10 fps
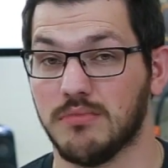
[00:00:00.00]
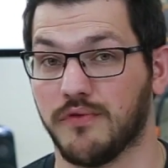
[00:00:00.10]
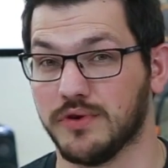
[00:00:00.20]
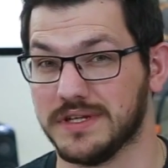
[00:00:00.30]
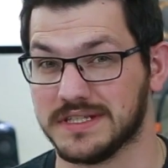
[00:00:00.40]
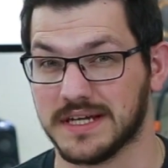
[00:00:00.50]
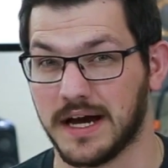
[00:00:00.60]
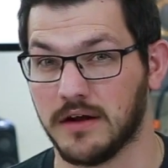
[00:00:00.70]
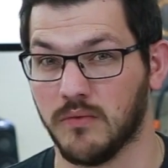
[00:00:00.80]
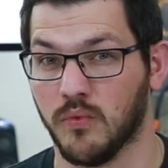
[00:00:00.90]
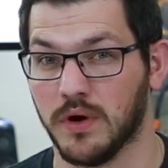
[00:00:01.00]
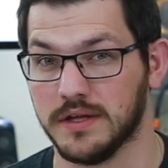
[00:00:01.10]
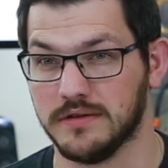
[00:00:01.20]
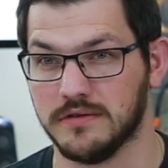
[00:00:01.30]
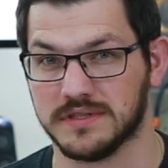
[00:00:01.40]
before you decide on
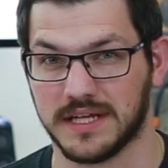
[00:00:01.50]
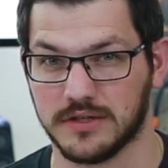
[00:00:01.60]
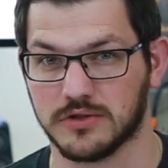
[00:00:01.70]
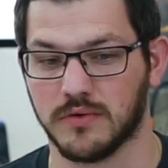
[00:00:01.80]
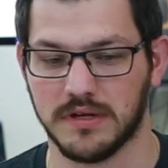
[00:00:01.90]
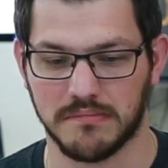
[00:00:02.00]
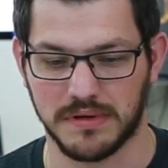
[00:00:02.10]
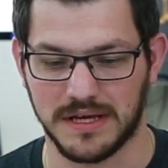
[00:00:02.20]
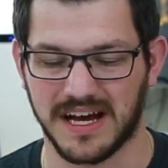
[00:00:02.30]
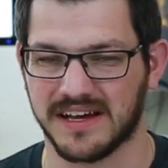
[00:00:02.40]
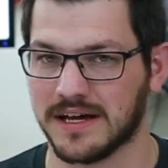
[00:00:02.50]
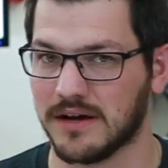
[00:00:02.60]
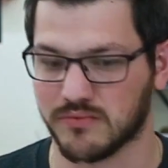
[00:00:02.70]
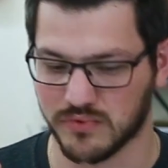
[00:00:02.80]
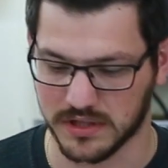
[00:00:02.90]
what your settings are going to be. I
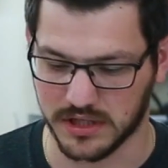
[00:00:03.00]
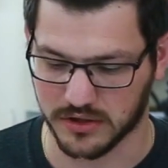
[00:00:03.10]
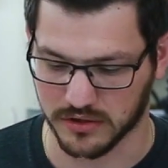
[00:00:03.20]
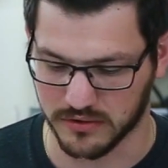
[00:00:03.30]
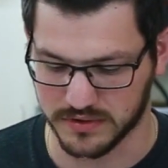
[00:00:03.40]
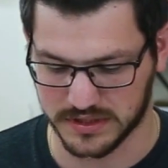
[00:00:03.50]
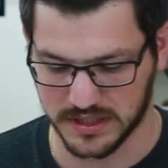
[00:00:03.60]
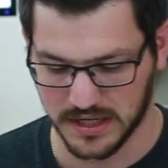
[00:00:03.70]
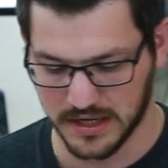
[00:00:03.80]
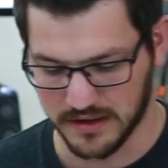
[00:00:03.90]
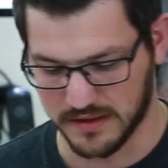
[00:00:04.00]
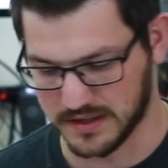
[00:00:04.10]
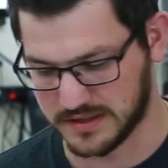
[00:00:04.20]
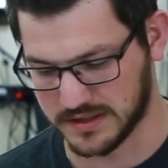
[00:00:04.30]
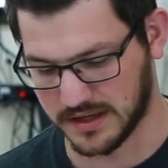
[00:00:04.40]
got really close.
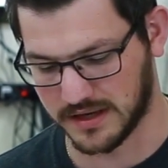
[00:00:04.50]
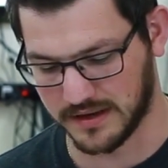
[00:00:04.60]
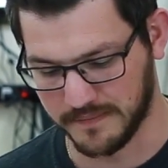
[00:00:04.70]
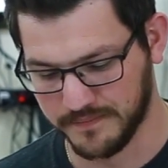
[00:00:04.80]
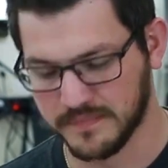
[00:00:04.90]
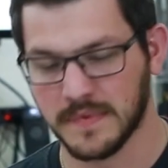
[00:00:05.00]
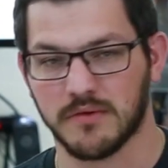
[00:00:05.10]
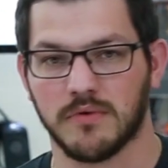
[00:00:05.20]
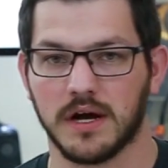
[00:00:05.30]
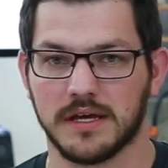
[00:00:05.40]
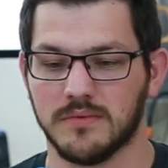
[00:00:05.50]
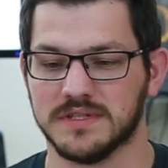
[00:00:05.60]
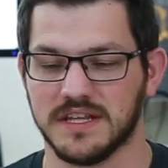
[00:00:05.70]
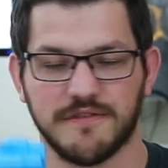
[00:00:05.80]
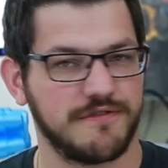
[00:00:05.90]
This uh, rocket
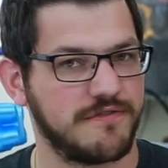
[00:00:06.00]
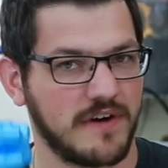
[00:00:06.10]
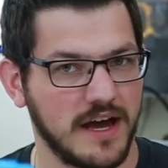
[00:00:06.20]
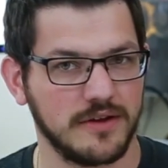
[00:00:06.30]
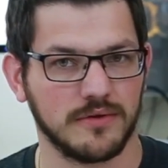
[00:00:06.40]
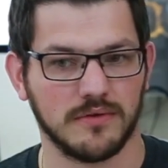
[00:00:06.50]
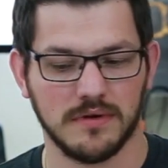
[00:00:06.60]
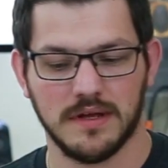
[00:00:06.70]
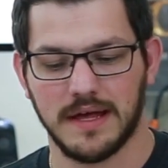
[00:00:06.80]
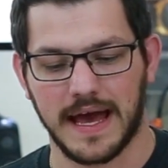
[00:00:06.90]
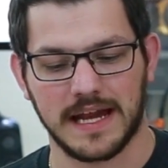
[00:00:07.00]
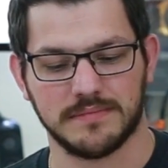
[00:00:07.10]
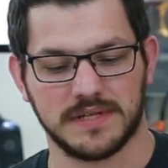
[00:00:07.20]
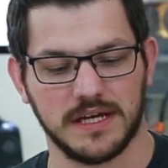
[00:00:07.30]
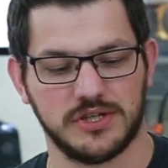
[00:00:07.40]
was the final
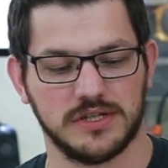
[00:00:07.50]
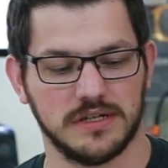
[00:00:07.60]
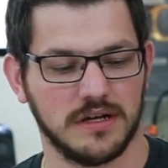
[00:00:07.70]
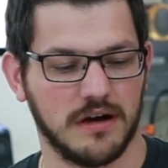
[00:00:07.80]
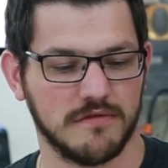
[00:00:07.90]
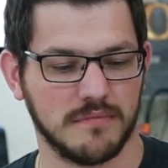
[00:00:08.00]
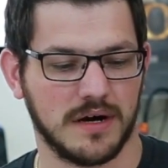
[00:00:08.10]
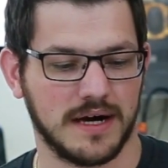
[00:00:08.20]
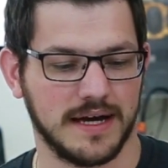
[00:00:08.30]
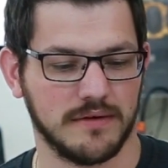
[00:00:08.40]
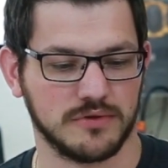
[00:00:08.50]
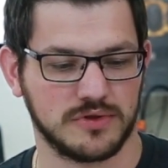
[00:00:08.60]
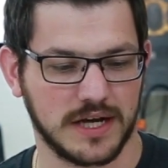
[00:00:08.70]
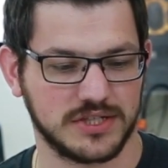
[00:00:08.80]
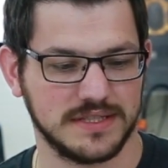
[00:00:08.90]
adaptation of my
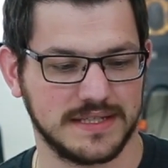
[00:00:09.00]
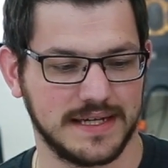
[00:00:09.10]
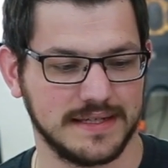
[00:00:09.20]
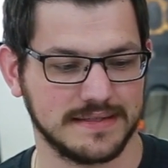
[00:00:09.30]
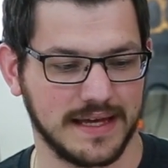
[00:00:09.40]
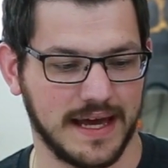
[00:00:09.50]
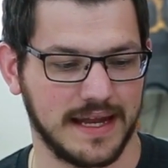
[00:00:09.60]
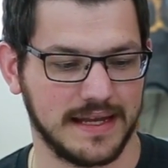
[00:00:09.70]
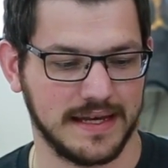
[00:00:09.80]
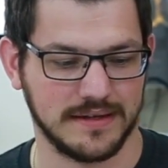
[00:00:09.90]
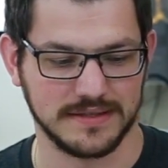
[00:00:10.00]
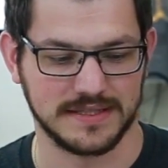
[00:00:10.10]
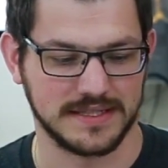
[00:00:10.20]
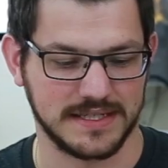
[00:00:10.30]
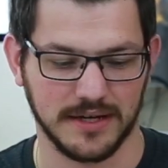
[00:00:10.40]
retraction settings and it
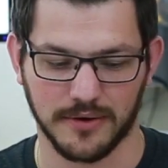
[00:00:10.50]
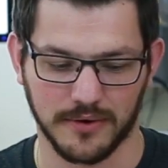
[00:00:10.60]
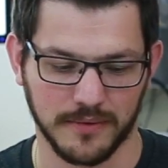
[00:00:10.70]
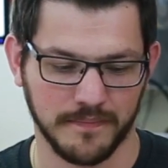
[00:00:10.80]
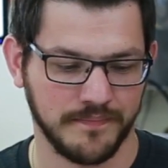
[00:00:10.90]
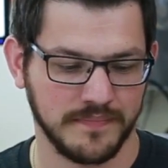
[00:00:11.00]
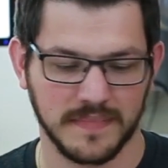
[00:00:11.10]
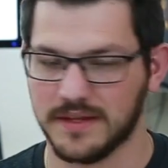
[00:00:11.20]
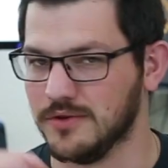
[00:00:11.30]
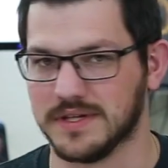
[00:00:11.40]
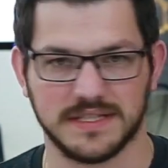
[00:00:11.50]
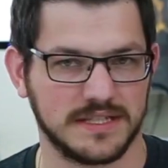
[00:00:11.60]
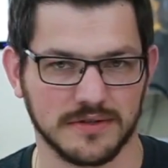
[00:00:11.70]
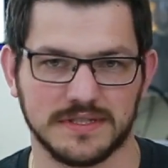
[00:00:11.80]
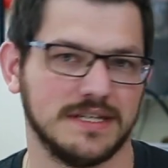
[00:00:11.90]
still, you could
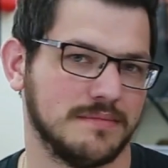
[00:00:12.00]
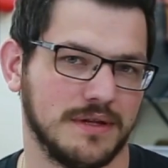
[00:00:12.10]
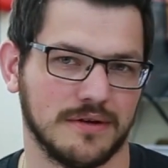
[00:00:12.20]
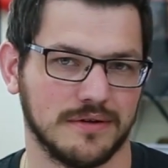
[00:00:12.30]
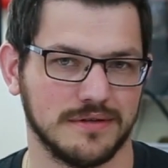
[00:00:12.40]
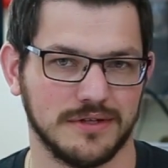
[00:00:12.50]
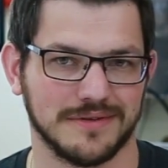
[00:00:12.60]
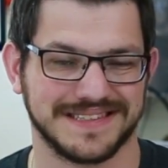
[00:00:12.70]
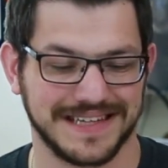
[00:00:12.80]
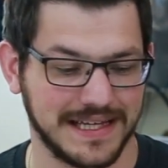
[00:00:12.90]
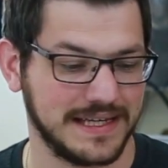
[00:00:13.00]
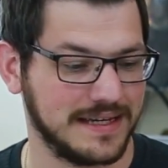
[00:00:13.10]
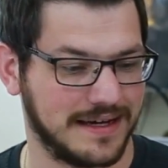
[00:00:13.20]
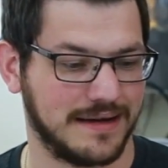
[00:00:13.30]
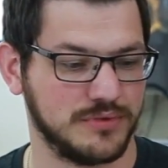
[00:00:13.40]
still see them in there, you know,
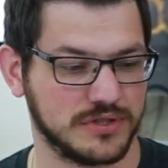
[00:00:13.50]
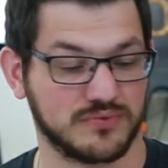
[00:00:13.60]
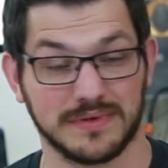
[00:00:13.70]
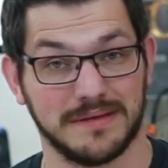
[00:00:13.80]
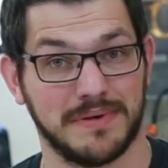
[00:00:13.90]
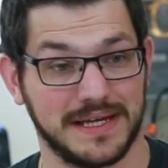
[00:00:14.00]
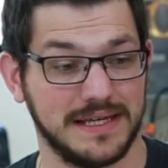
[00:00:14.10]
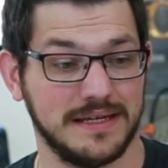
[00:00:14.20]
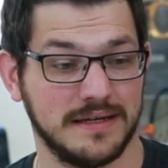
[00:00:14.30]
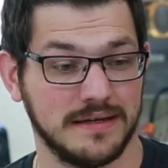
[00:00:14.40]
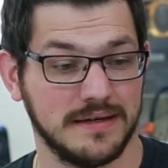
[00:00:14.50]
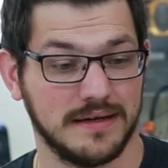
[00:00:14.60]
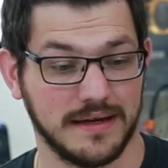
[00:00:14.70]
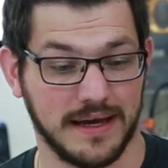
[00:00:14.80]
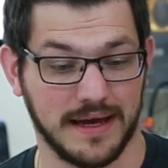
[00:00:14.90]
slightly. I'm just really picky
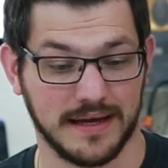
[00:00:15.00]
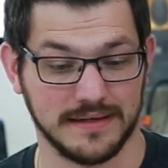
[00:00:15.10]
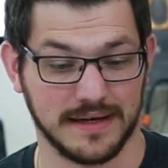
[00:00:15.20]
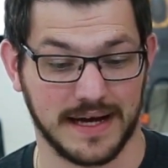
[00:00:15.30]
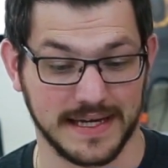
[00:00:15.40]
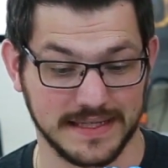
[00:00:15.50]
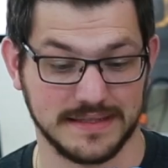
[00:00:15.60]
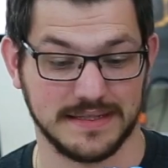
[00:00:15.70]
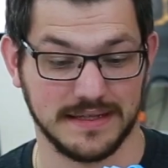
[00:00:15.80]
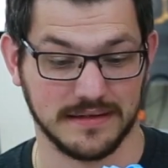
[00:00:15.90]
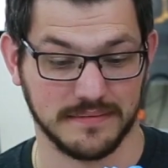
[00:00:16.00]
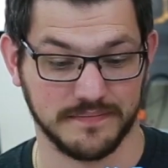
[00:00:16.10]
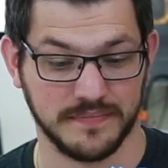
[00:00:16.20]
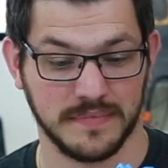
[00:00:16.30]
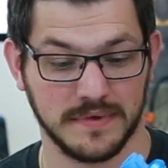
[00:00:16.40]
and I can see
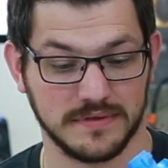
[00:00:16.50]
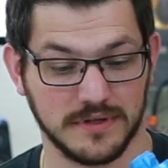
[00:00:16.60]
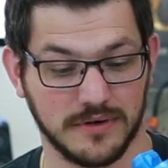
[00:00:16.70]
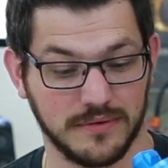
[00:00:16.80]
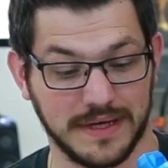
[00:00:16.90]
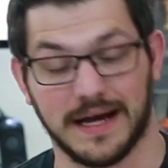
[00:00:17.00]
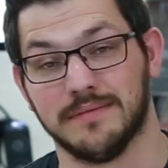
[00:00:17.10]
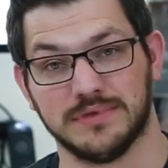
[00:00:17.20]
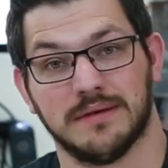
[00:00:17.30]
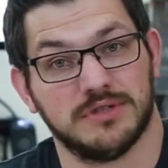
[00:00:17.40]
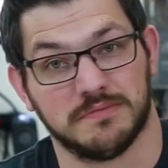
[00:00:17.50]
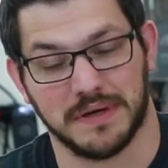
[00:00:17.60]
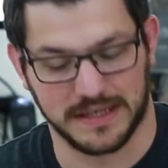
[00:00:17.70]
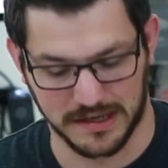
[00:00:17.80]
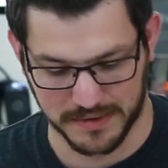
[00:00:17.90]
them so yeah, I'm, I'm just
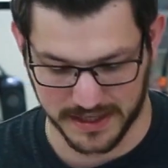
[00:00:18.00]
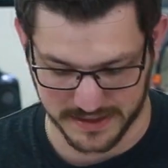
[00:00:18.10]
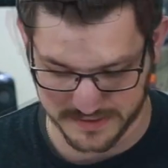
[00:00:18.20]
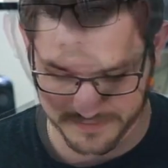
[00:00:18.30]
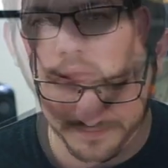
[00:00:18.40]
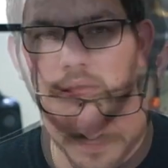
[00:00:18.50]
picky about it.